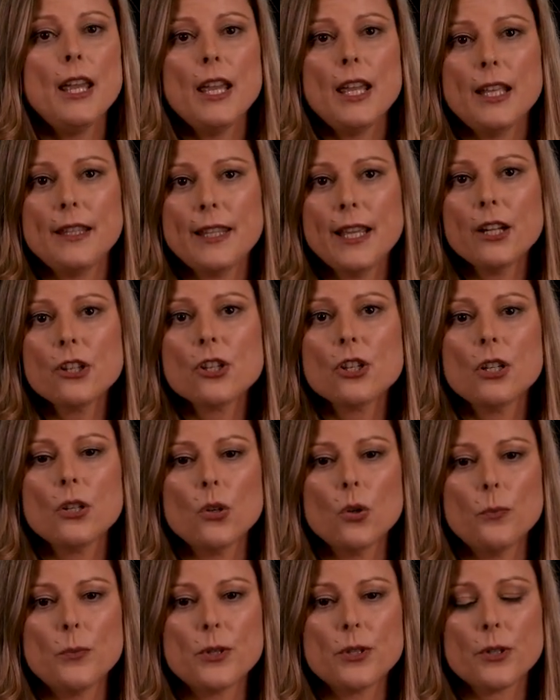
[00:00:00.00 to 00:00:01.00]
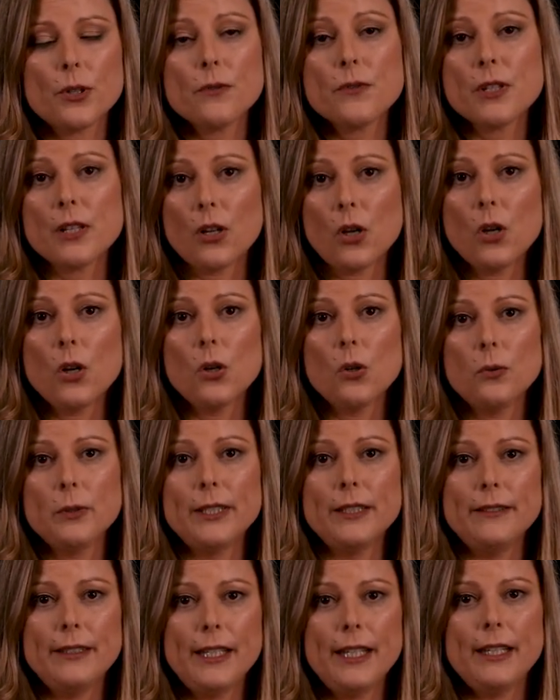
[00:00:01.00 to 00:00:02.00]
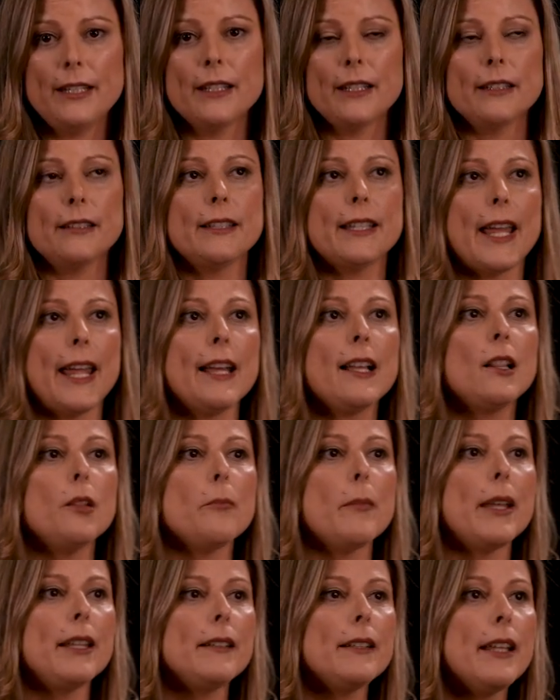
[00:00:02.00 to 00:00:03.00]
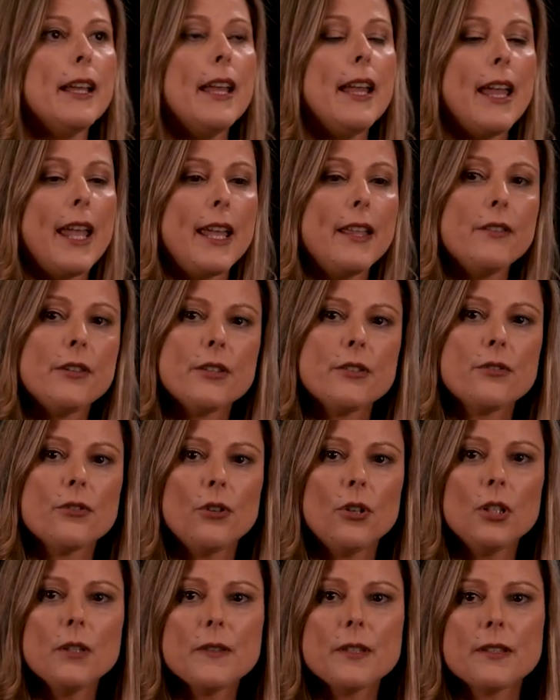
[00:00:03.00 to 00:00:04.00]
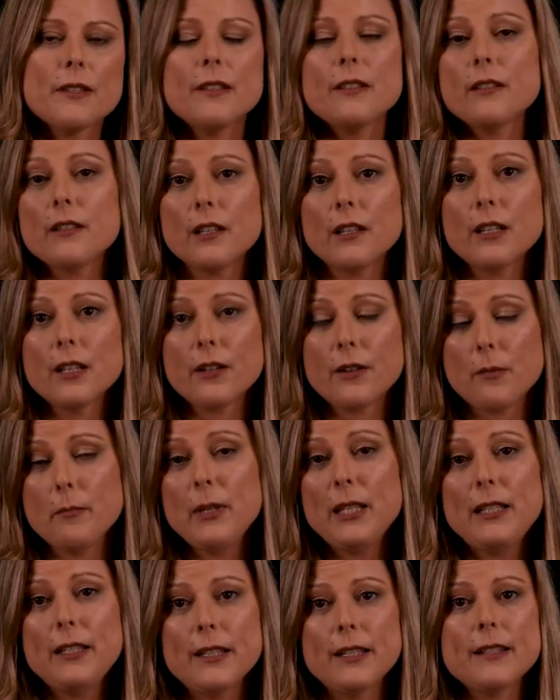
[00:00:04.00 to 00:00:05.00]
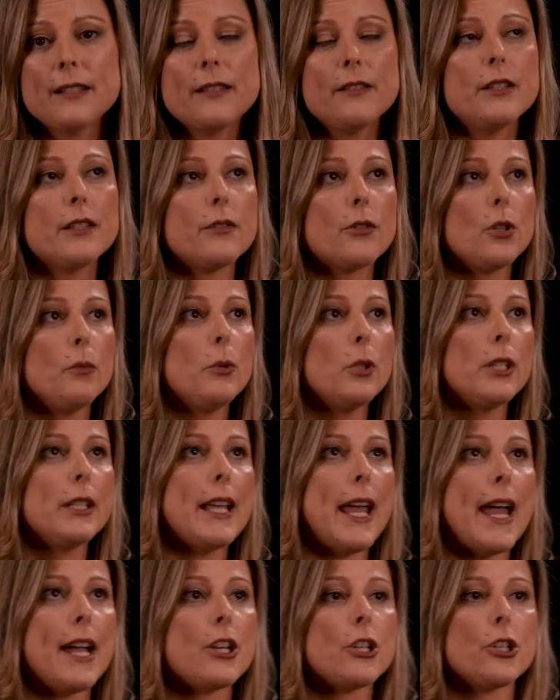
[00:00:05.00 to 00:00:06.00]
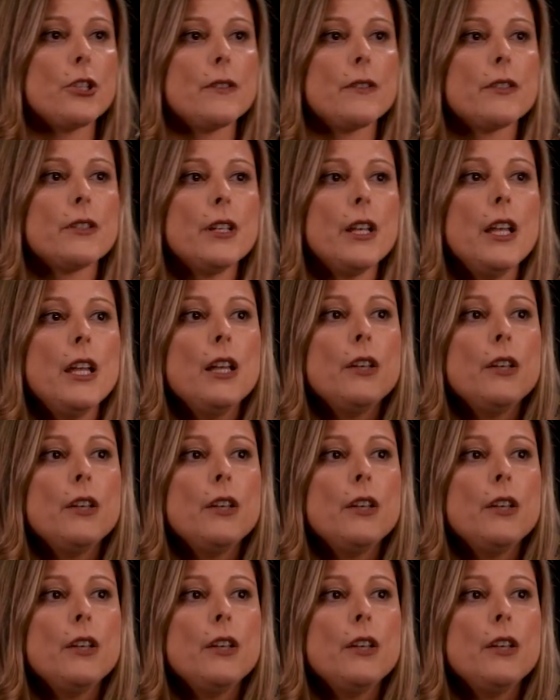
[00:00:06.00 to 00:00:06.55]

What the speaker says: It actually observes the code and data entanglement and remediates distributed actions.